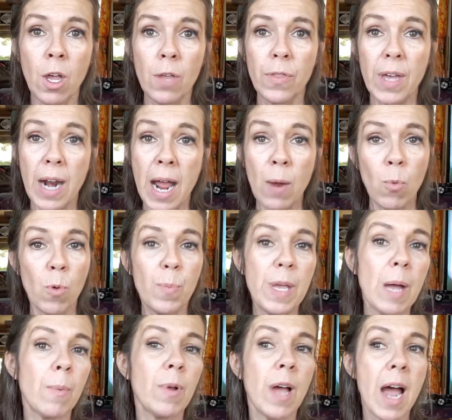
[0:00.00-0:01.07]
that
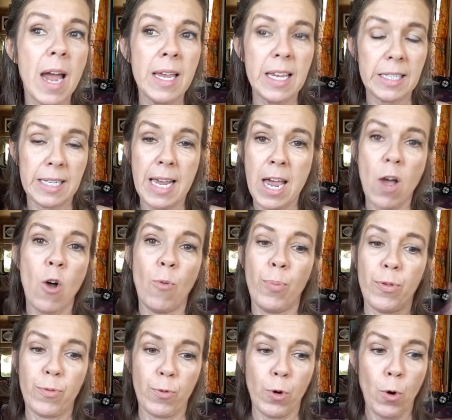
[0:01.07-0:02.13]
I get to help
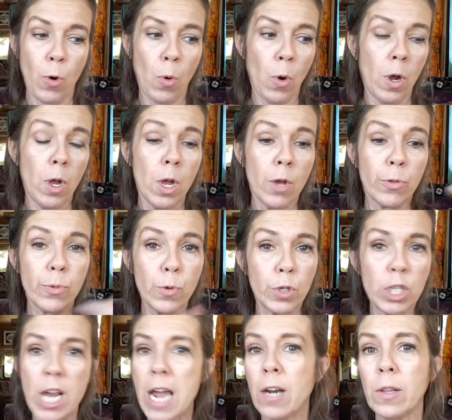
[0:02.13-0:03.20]
through
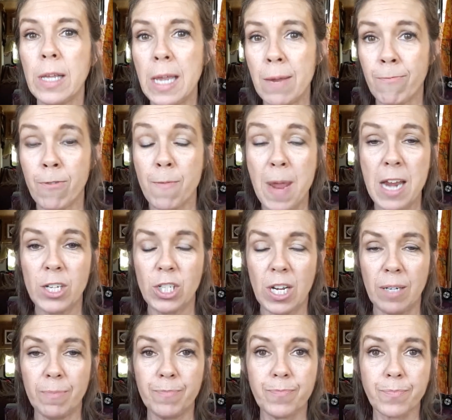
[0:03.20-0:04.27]
channeling
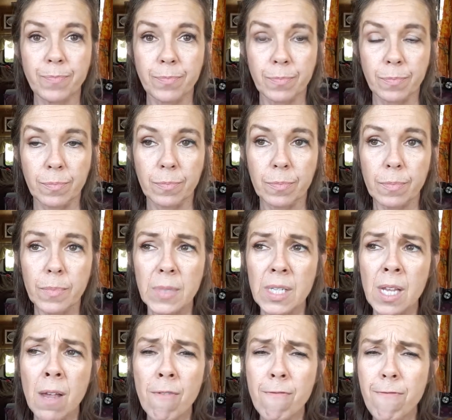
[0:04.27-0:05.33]
information.
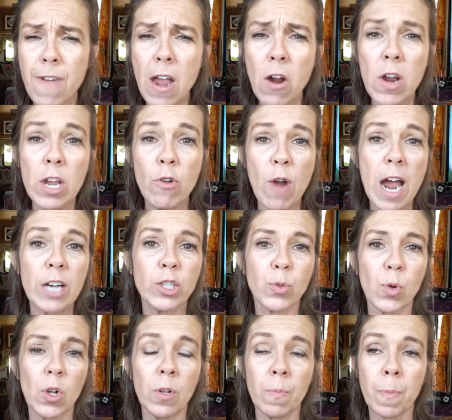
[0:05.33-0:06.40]
Very
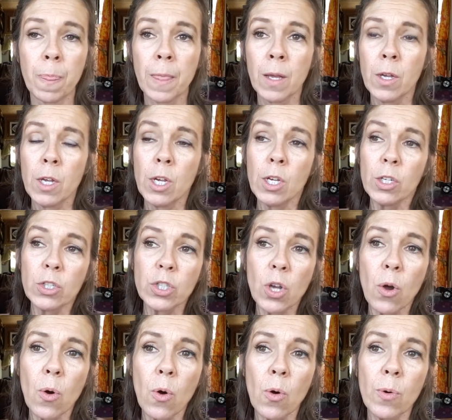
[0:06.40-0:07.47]
gradual.
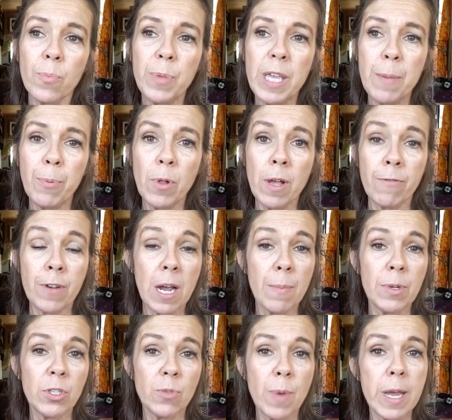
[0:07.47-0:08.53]
So people have come
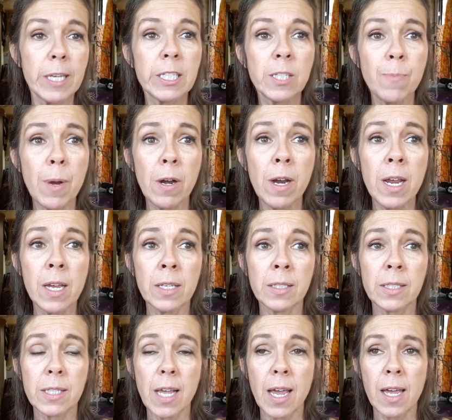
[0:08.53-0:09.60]
into my
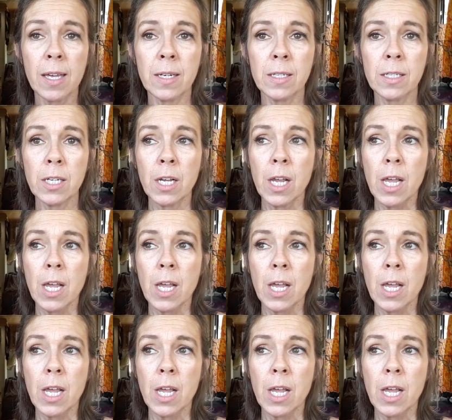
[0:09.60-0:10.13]
experience and